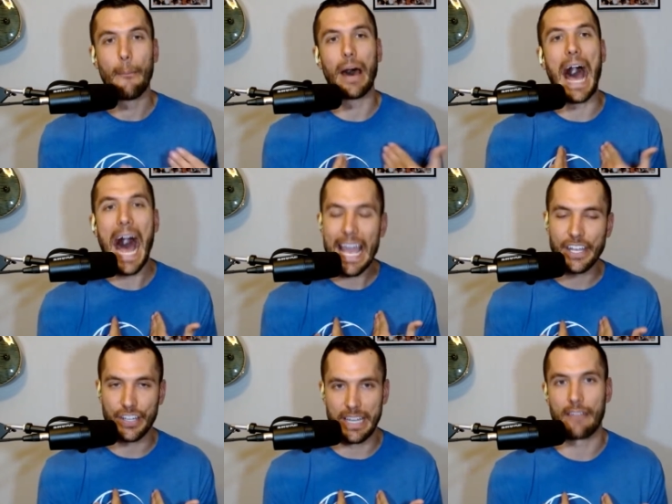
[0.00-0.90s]
but I
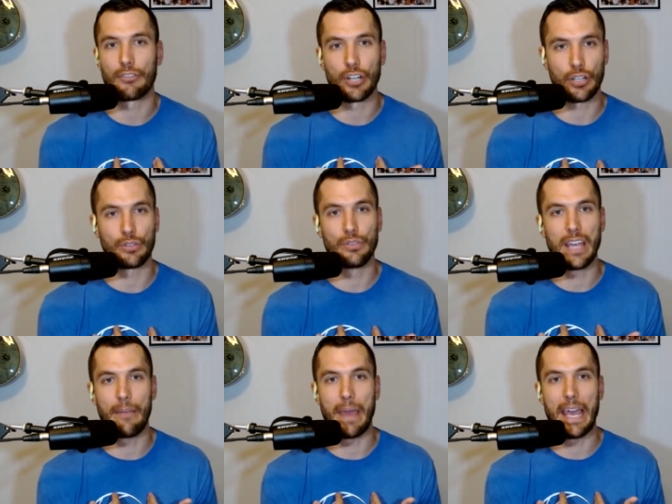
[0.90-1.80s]
could never include
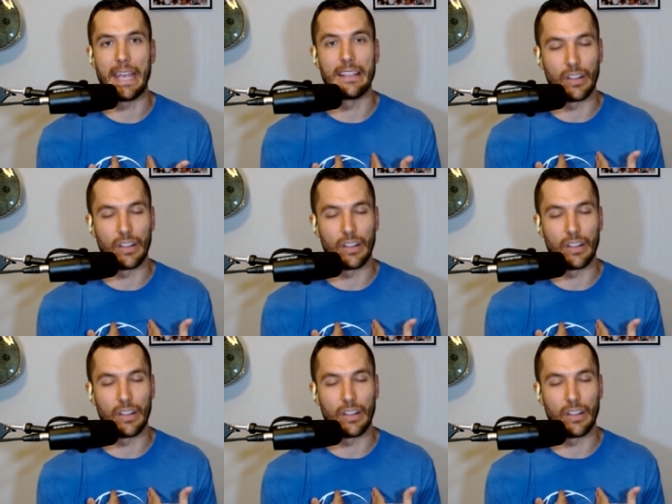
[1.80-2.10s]
them in